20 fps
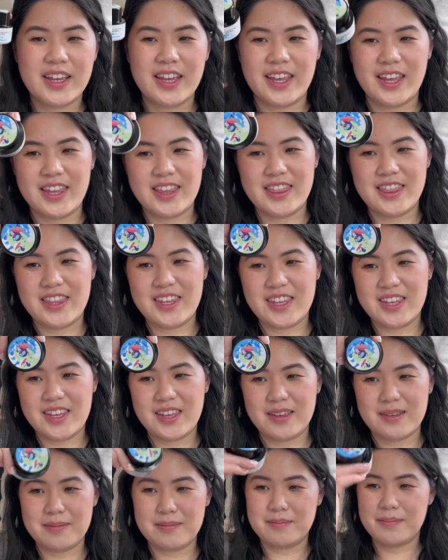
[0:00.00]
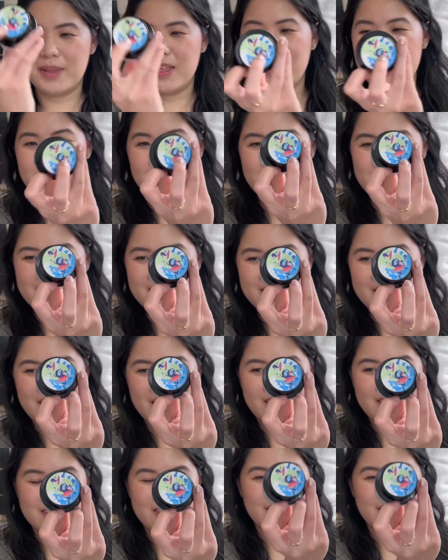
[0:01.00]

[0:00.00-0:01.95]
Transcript: in the mini size.